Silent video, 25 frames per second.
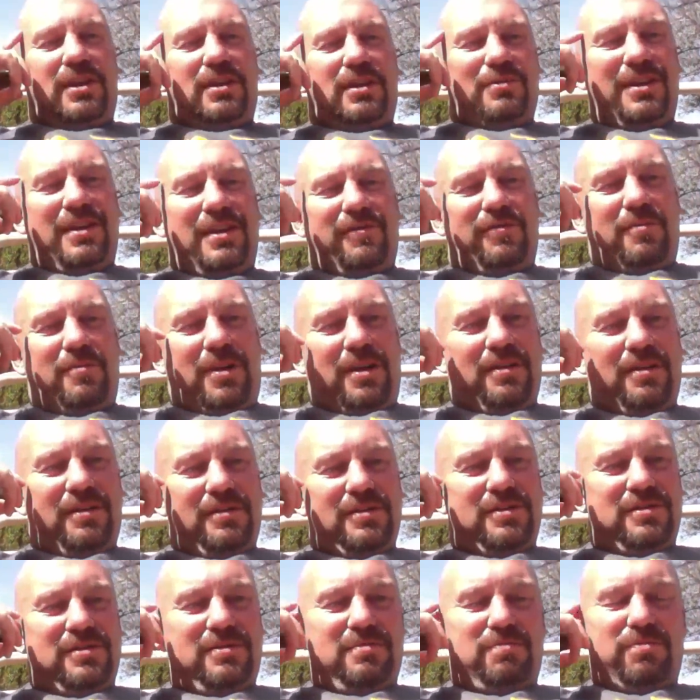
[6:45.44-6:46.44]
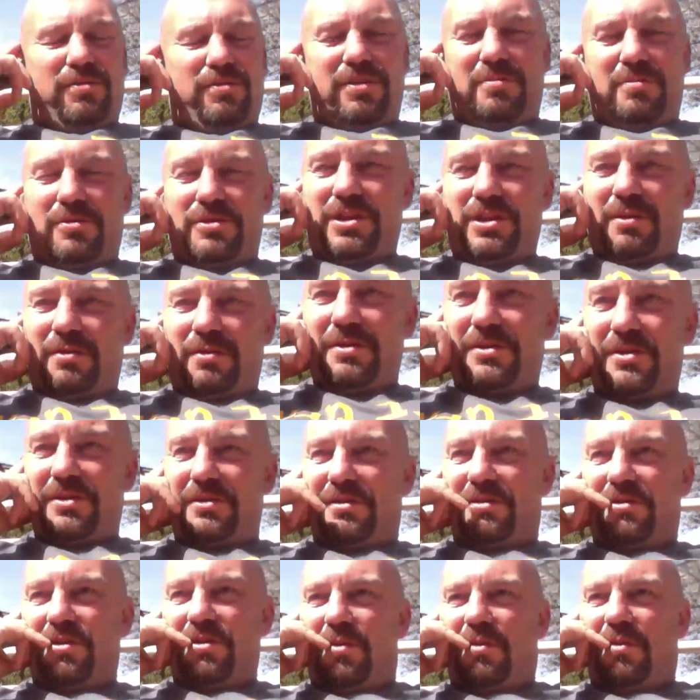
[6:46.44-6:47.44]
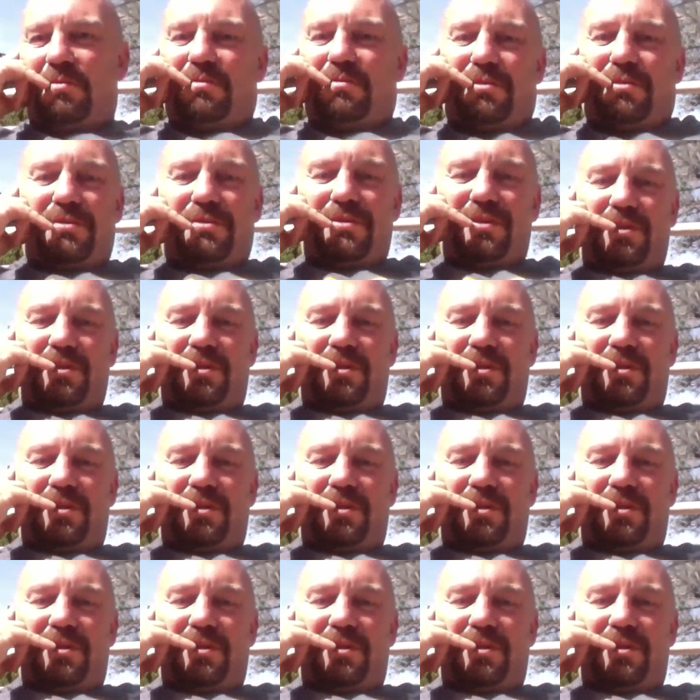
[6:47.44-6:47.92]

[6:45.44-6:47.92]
I? Well, never mind, that's pretty much how it's going to go on. But,